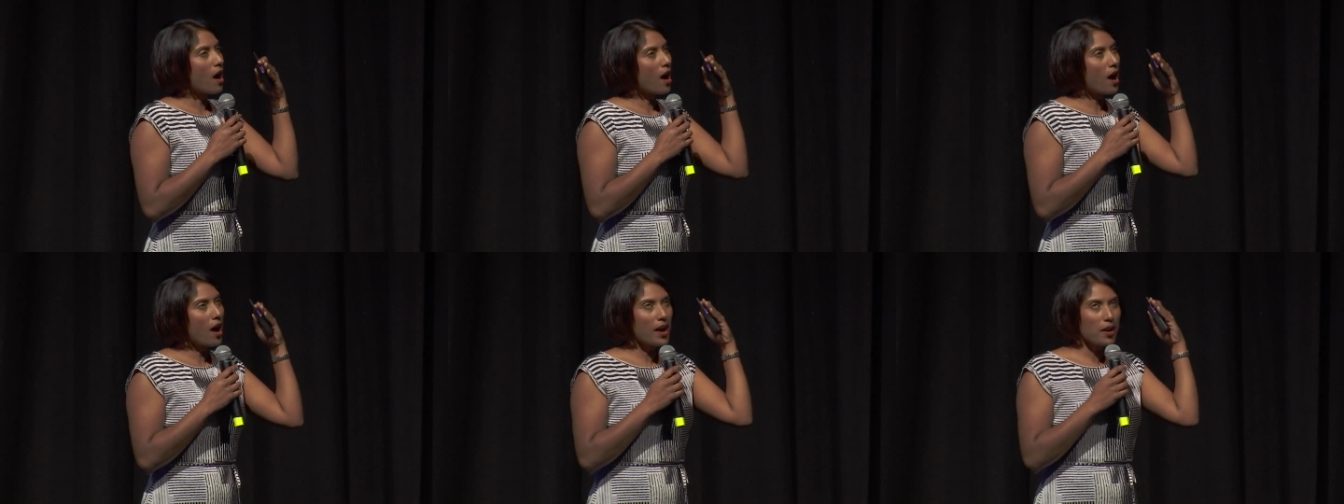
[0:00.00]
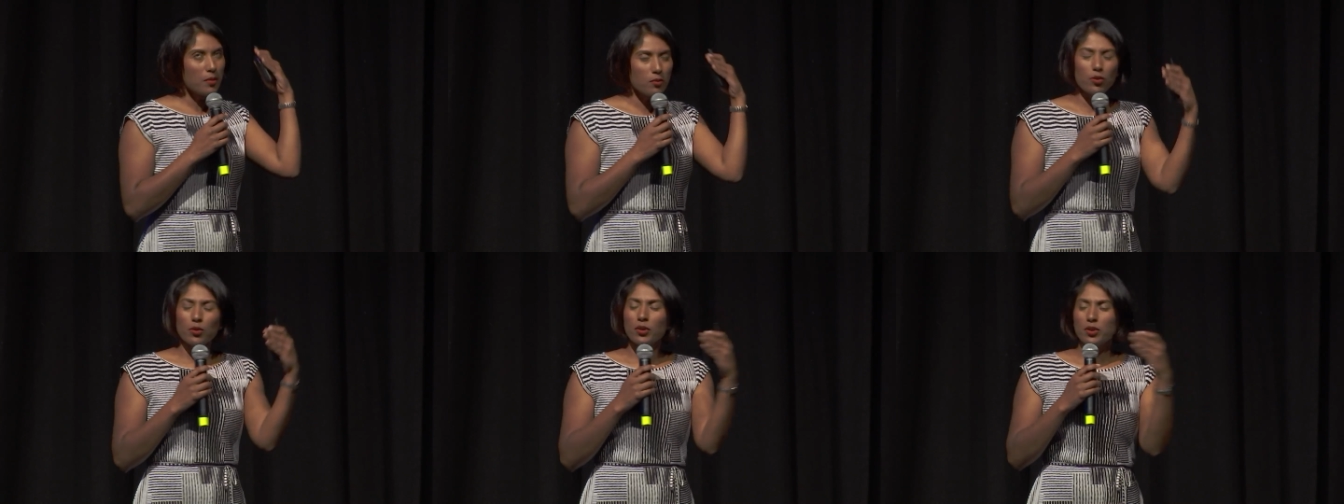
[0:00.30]
I
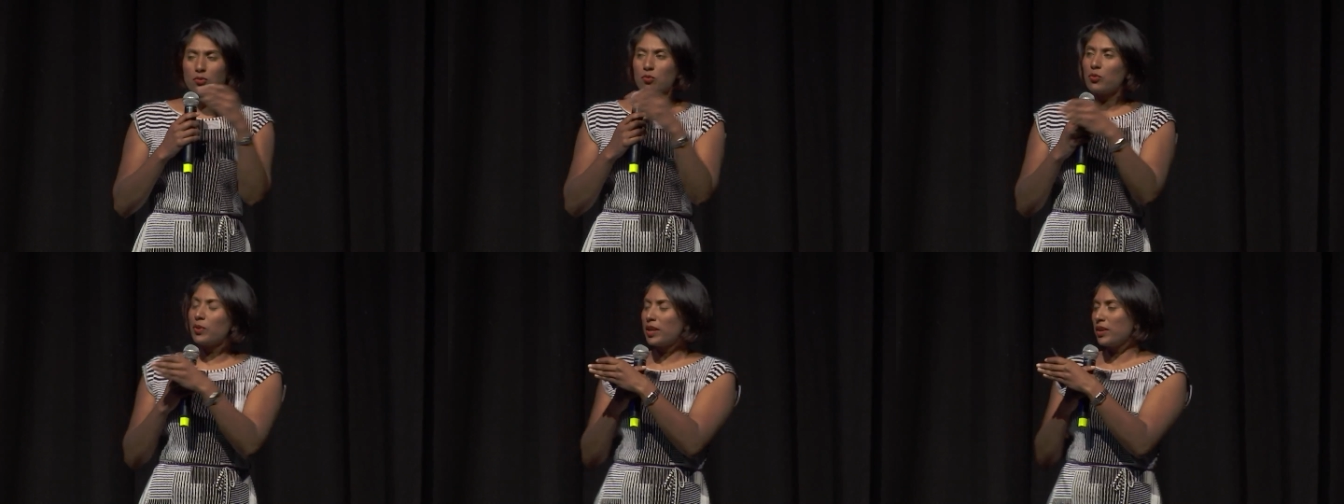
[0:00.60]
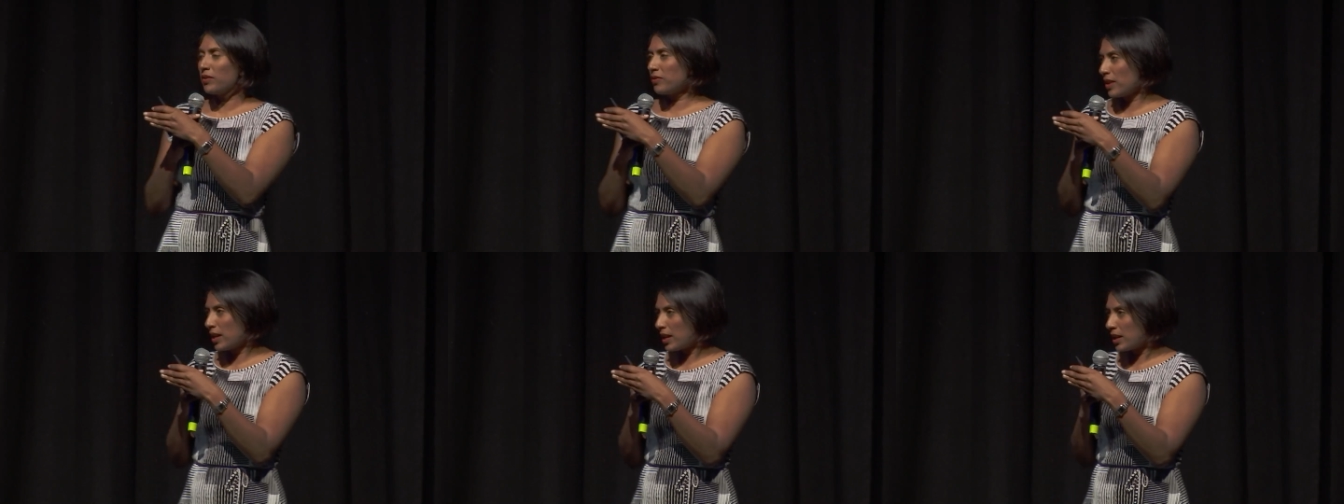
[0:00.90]
am going to
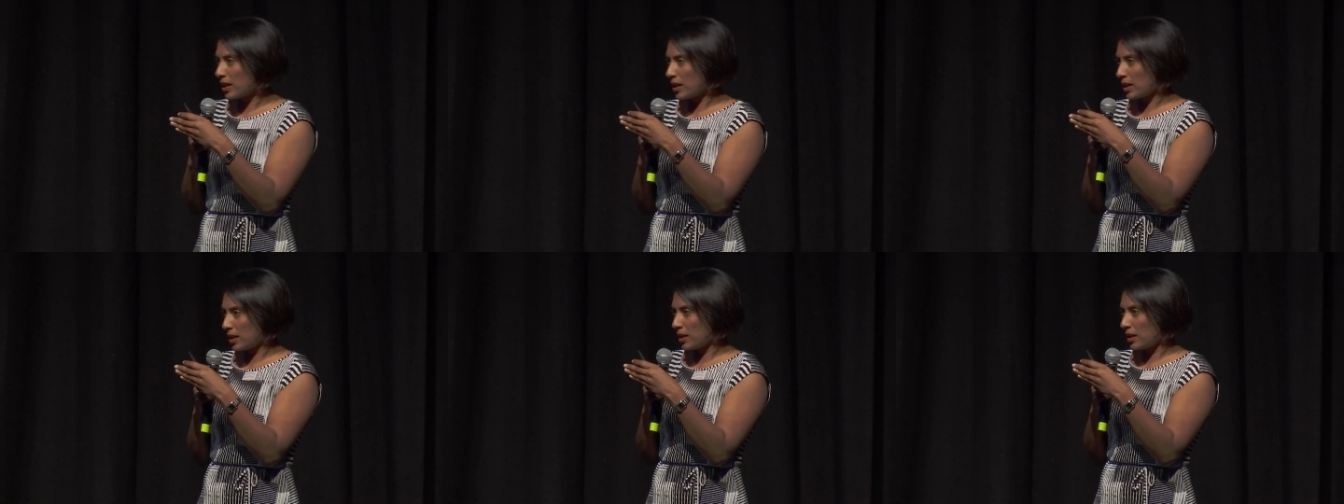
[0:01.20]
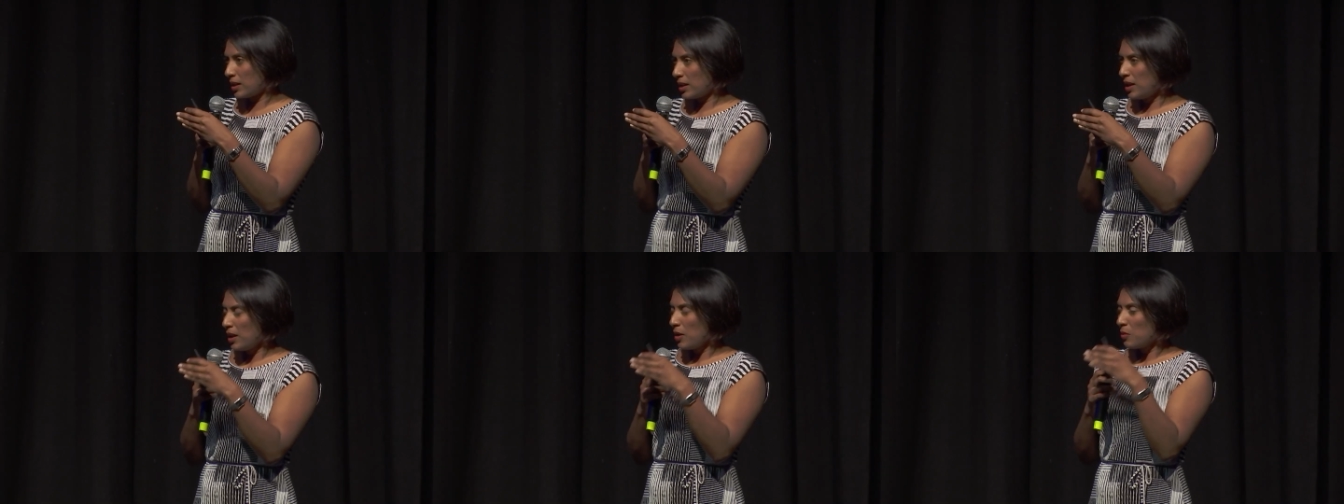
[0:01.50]
weave that
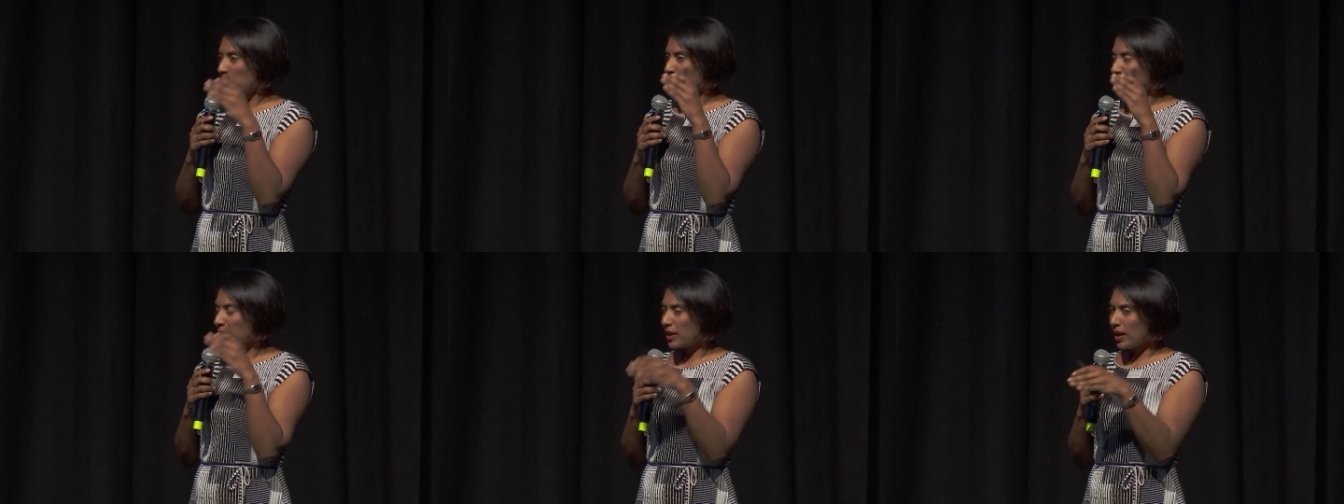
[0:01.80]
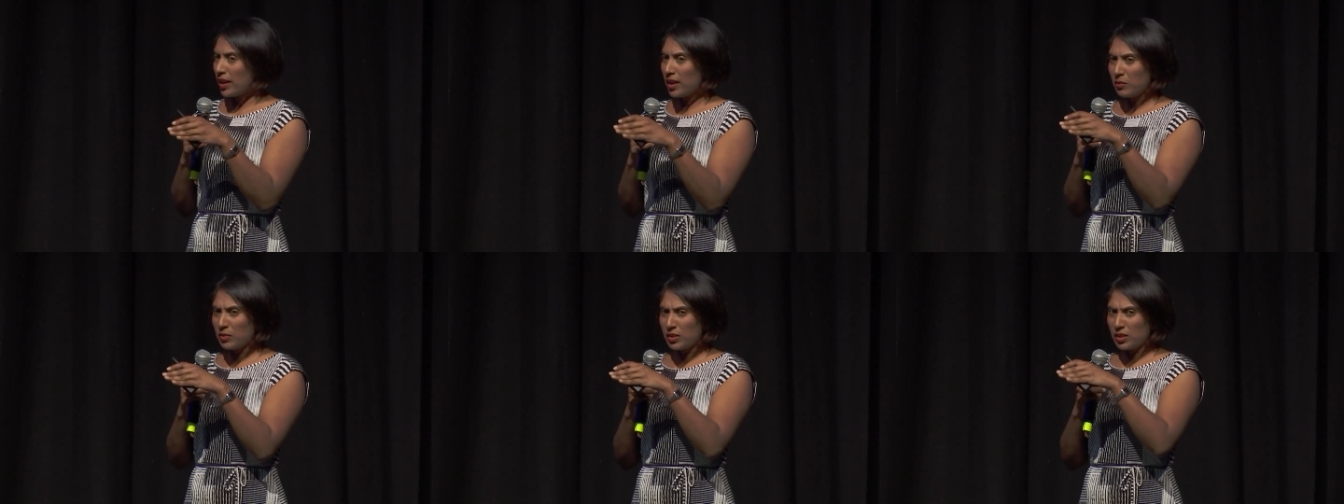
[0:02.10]
in, but the
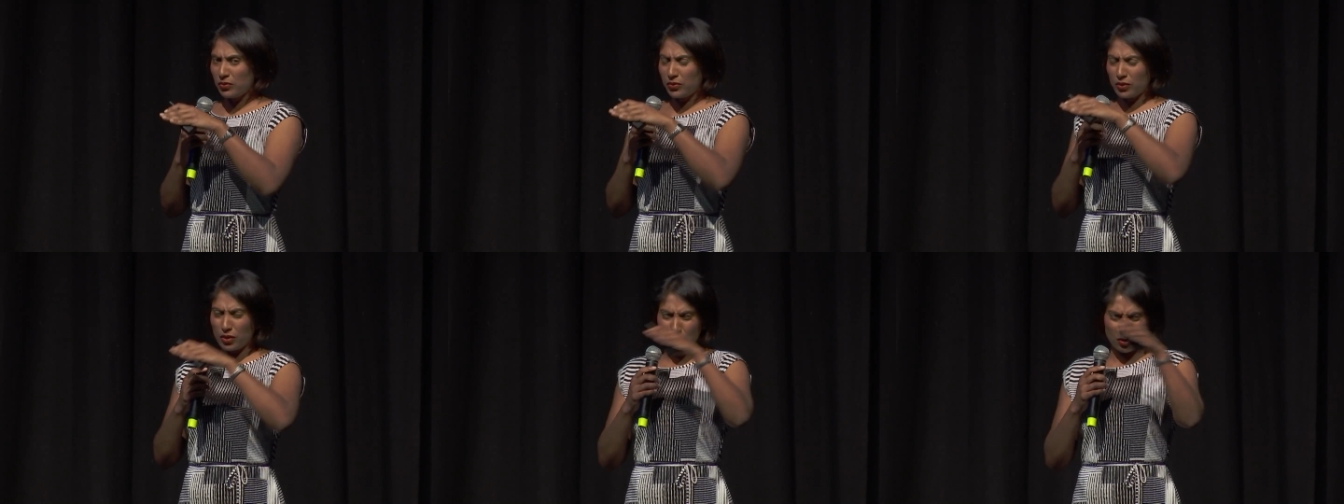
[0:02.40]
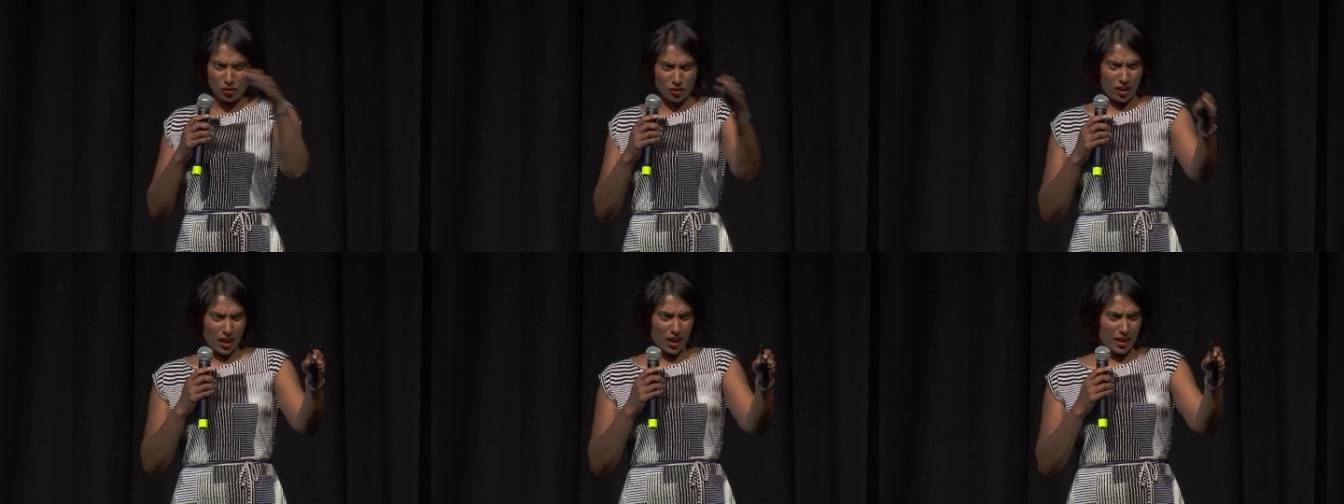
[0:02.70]
aim is for
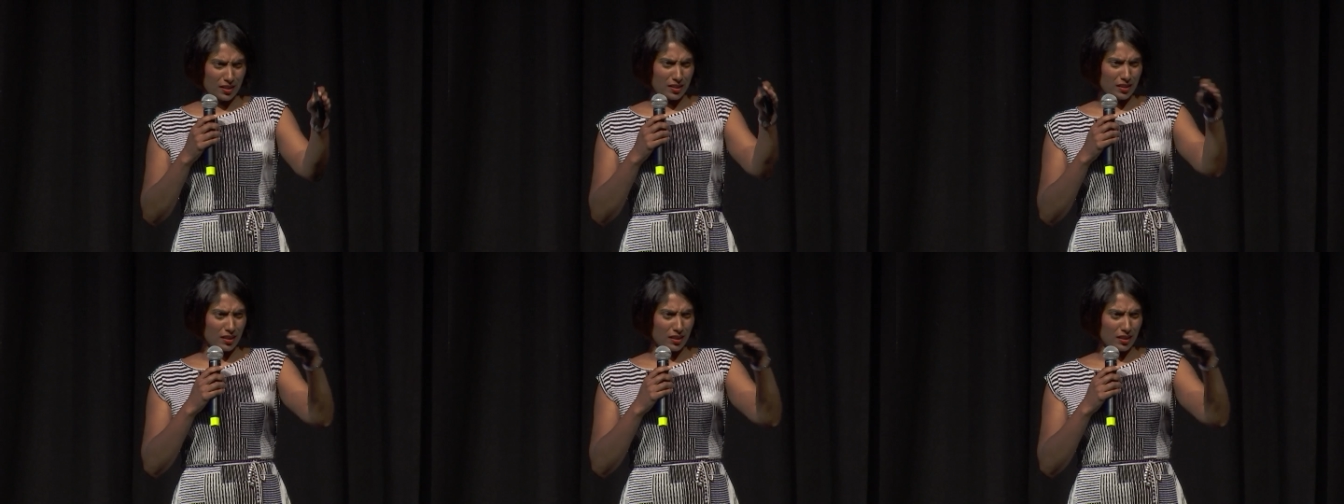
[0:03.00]
you guys